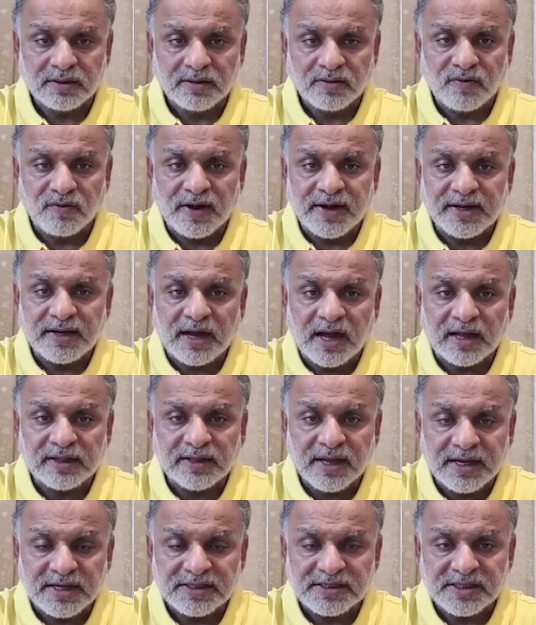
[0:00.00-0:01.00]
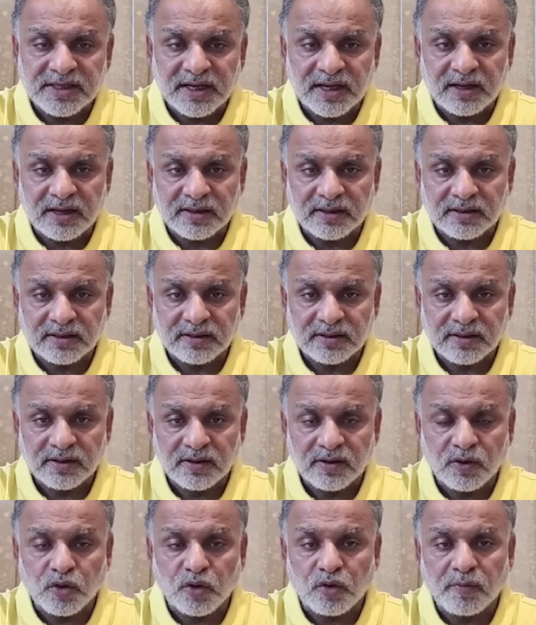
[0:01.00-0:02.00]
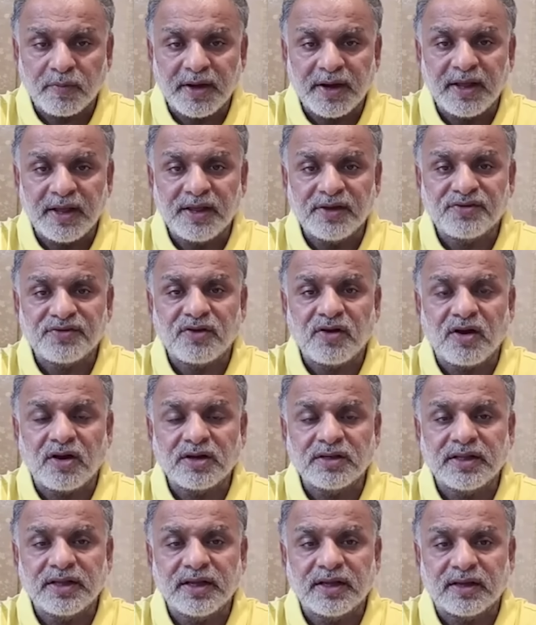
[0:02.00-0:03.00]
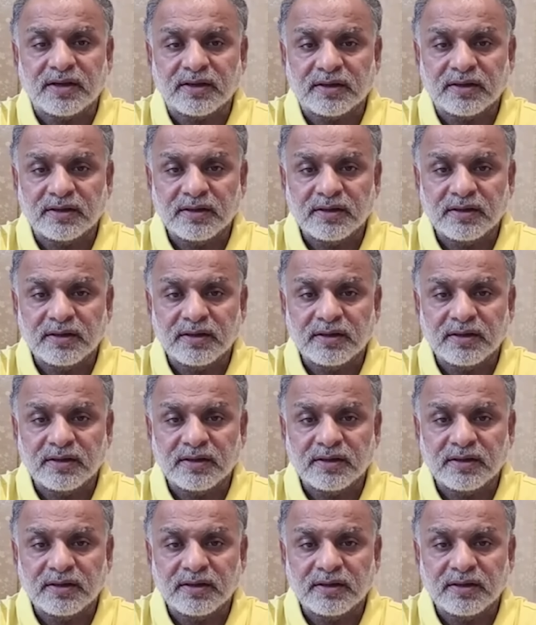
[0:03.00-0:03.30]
Why Radha is there? Rukmini is not there.